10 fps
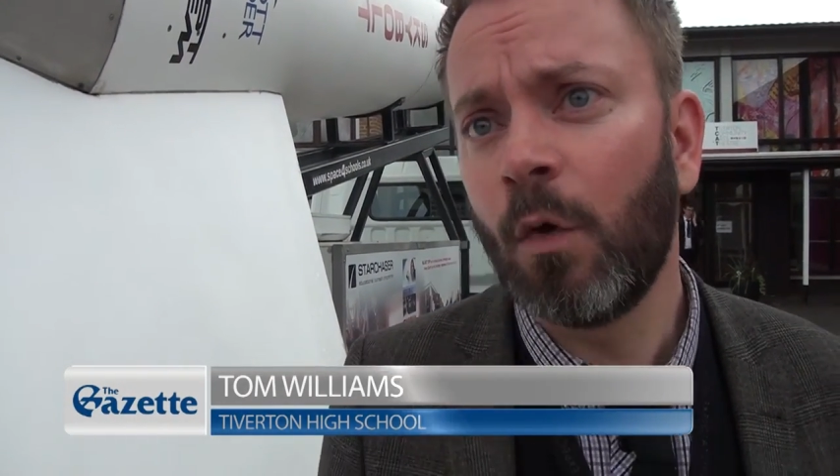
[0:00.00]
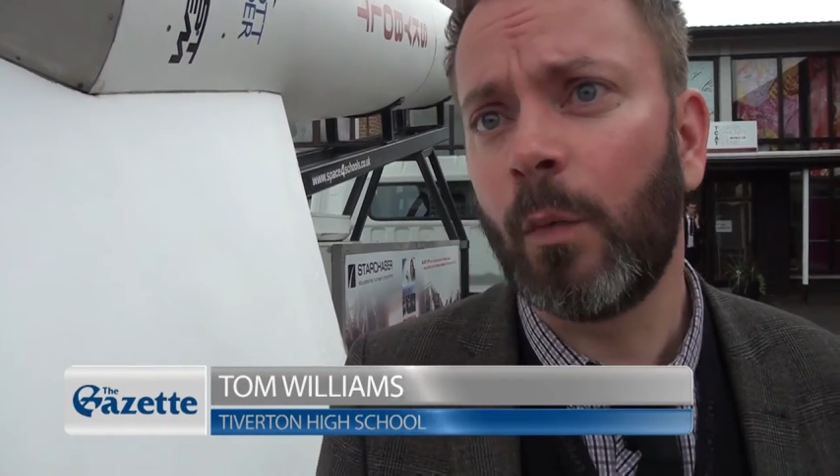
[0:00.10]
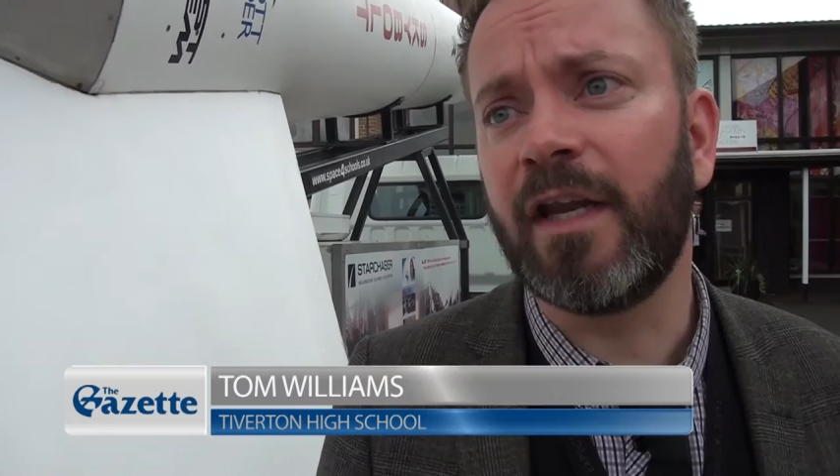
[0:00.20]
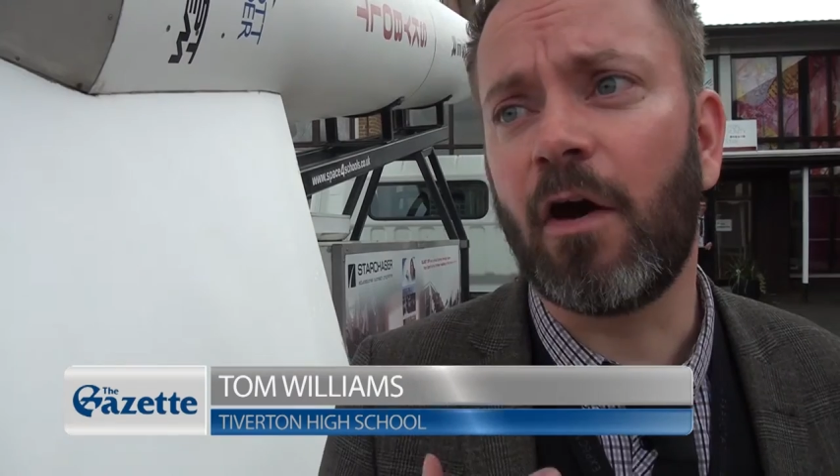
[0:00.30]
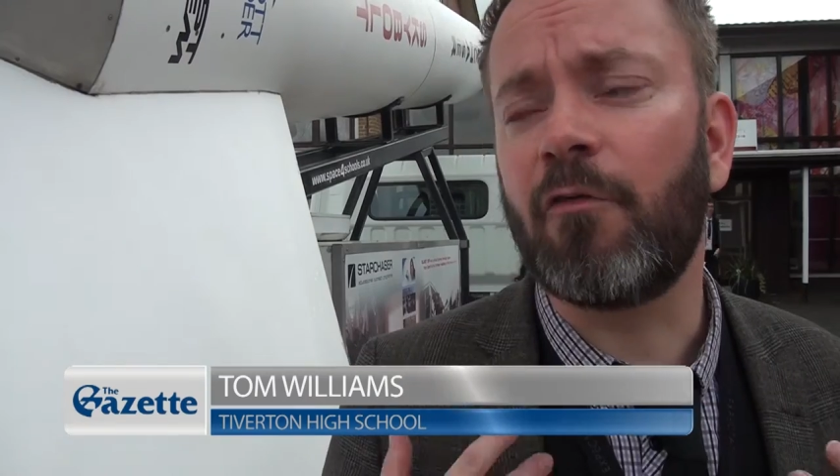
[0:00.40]

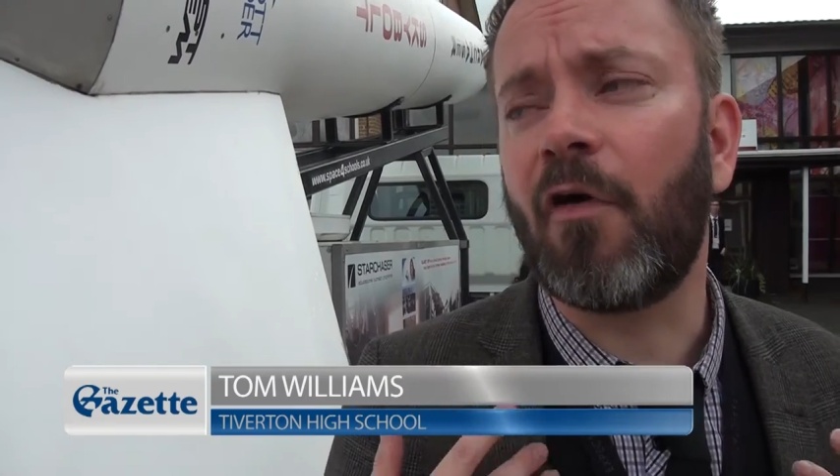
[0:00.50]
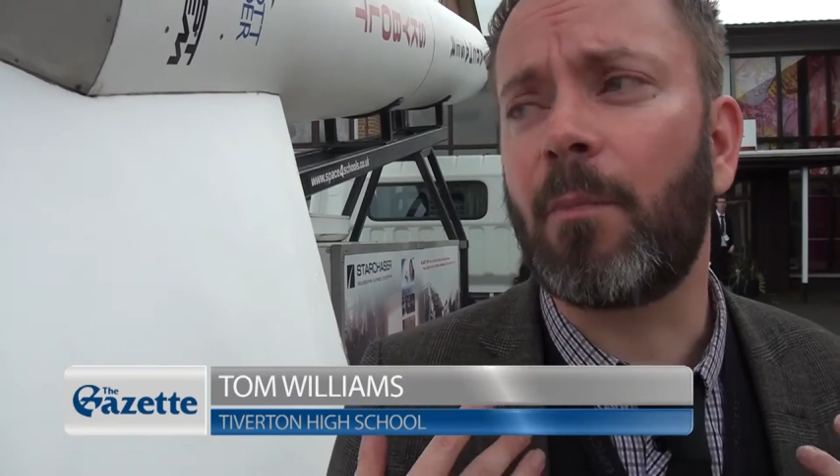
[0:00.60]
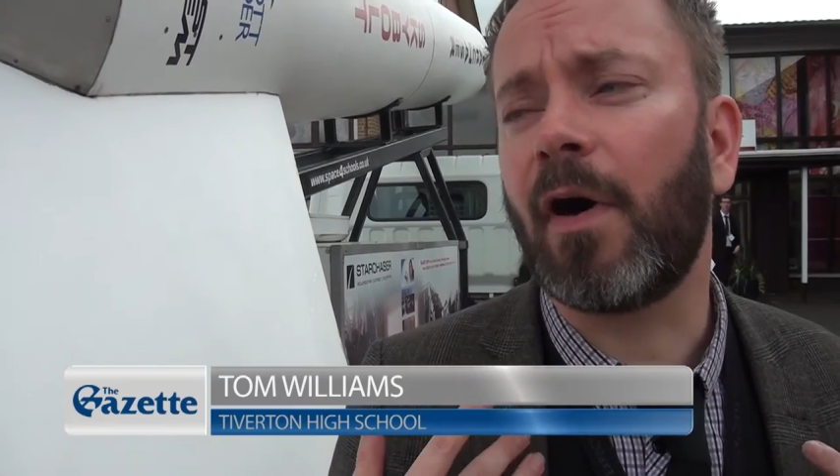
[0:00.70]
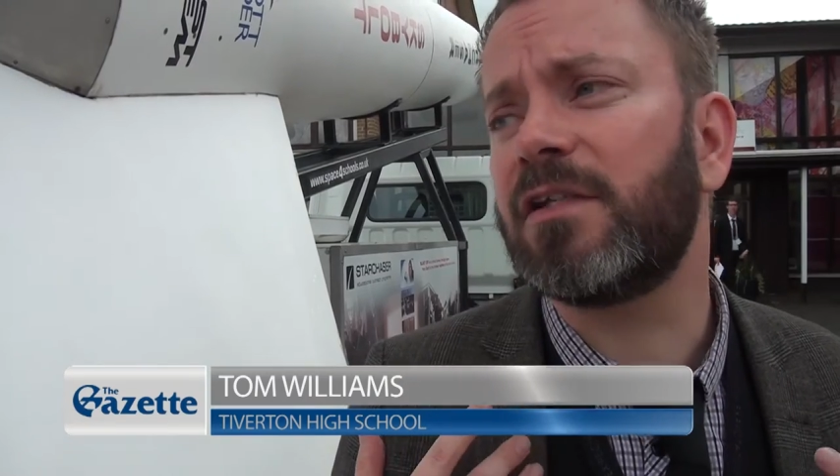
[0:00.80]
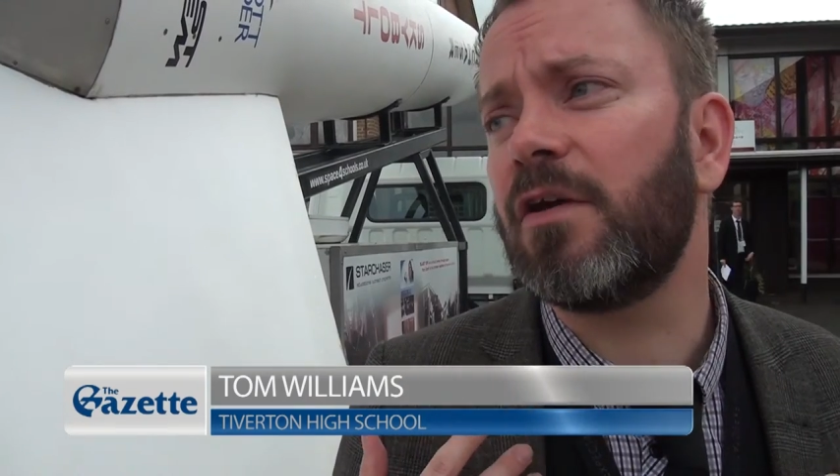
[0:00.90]
We know that
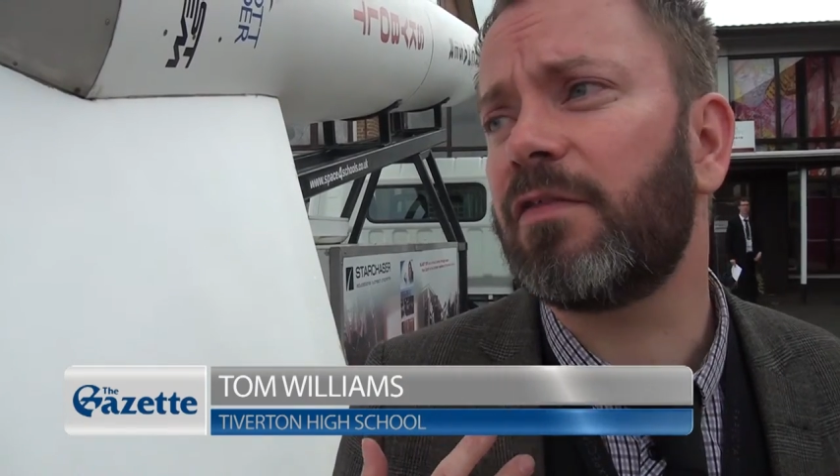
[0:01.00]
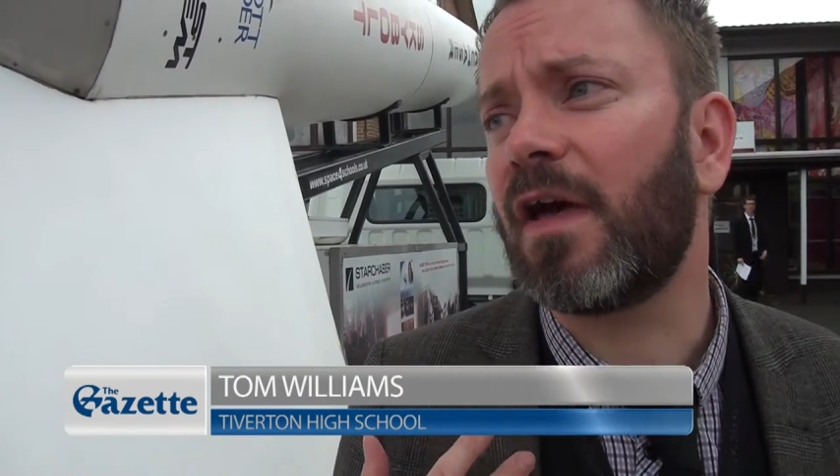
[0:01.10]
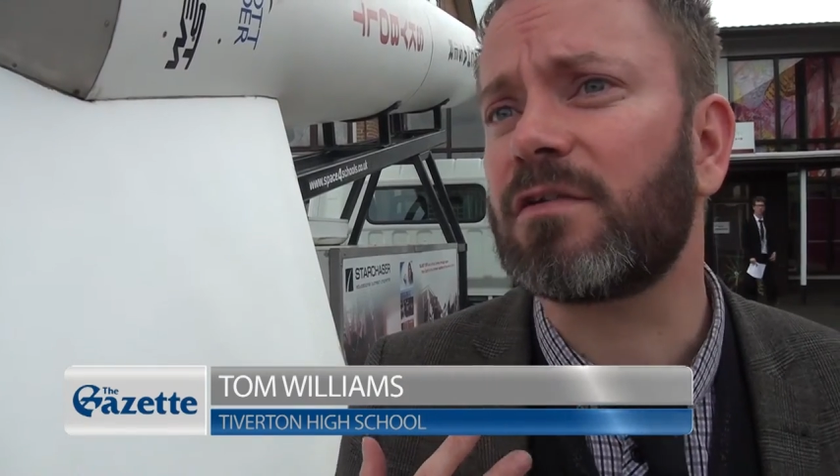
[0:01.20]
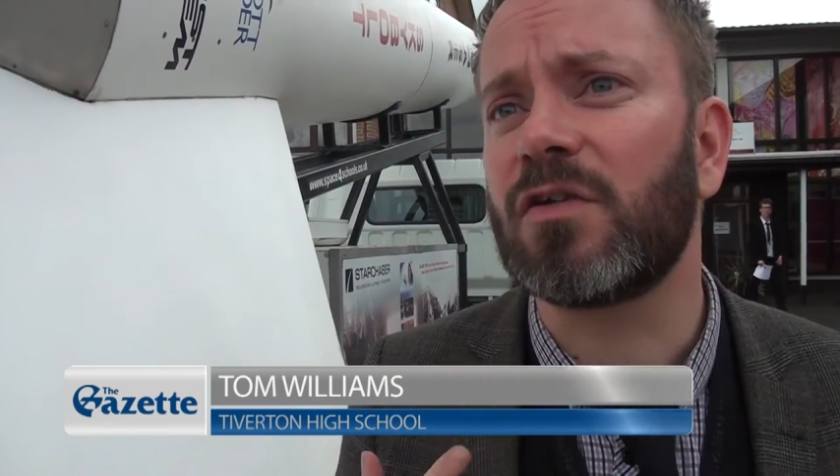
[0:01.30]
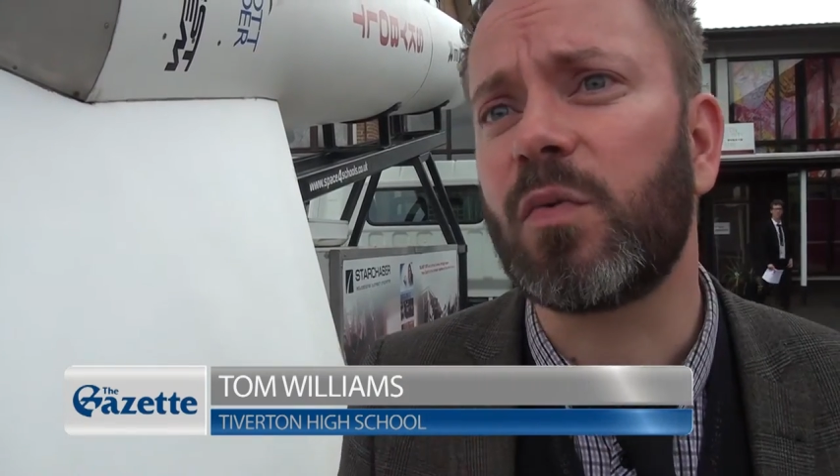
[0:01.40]
by
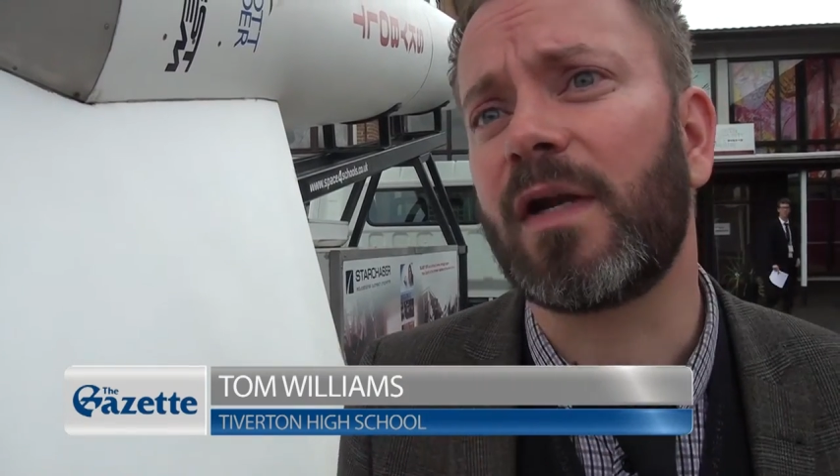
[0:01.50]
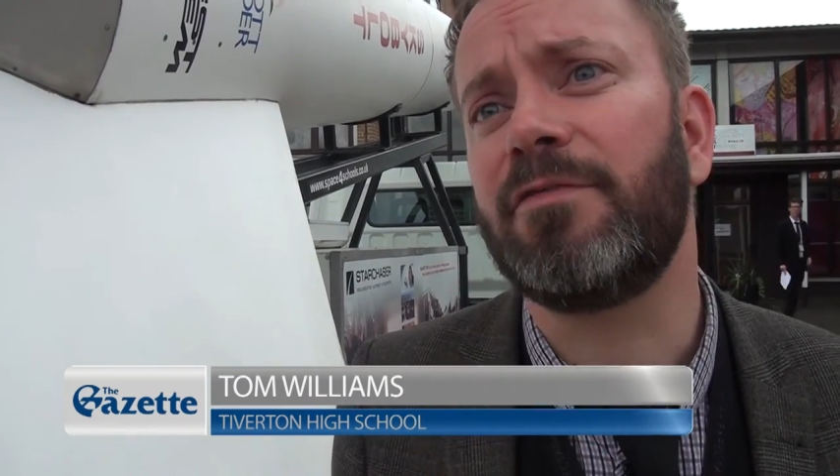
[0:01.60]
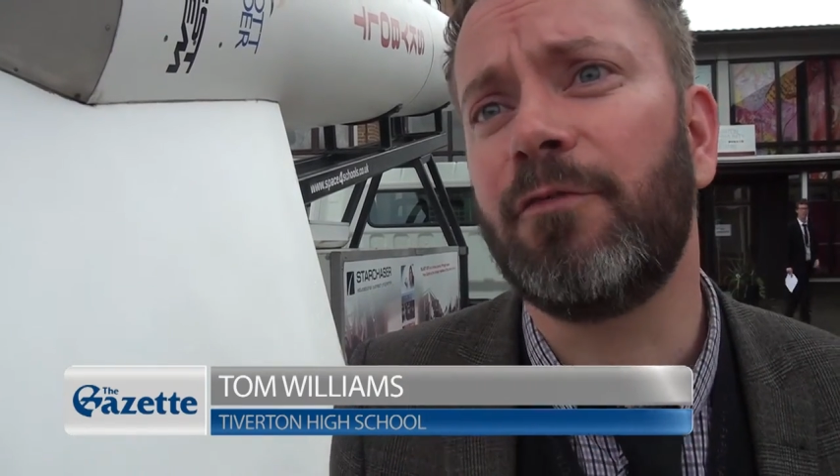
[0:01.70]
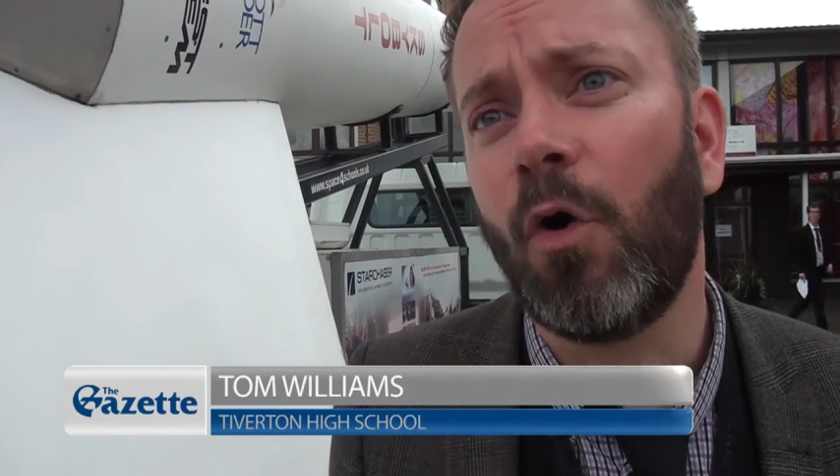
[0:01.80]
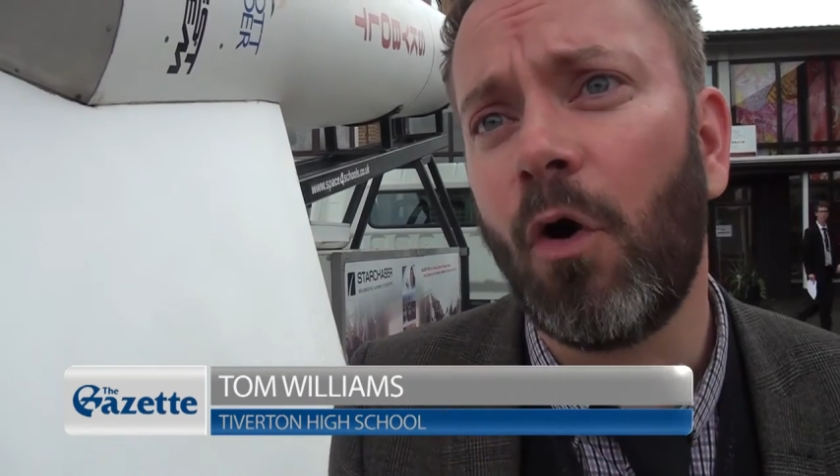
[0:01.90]

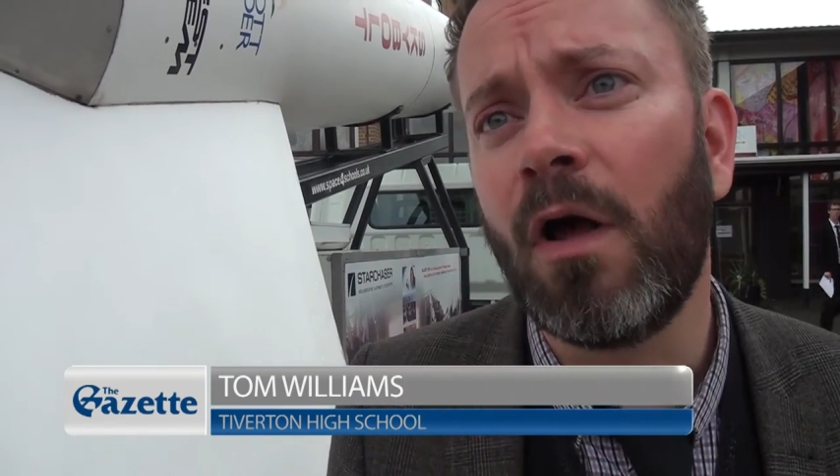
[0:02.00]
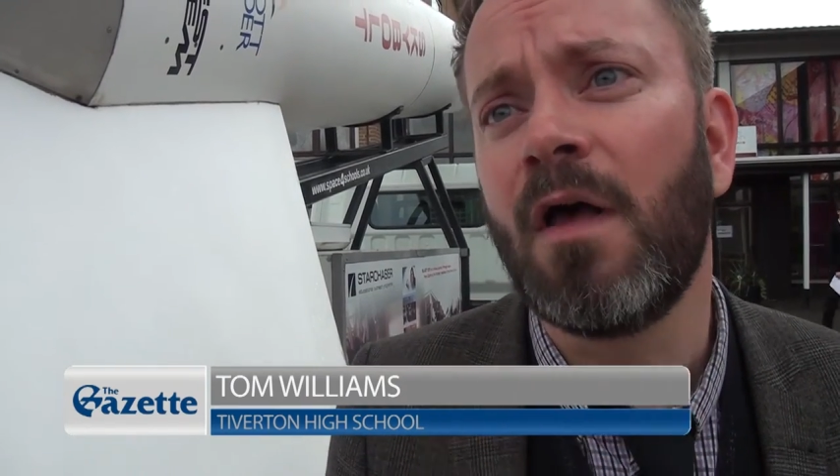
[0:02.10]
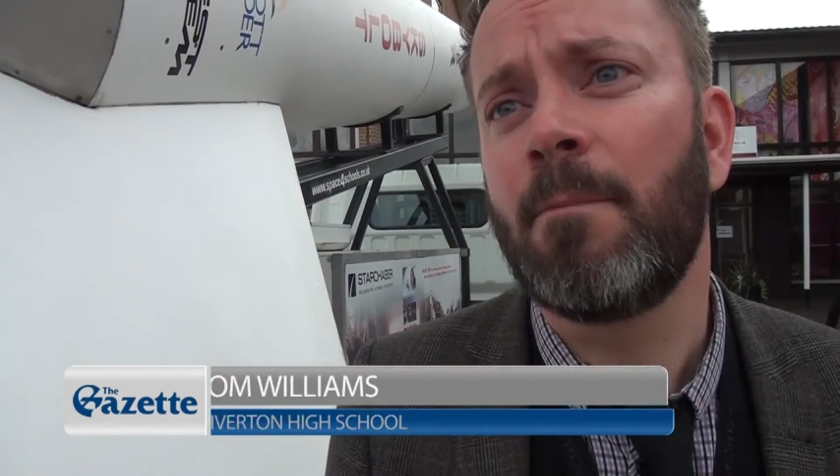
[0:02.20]
2024,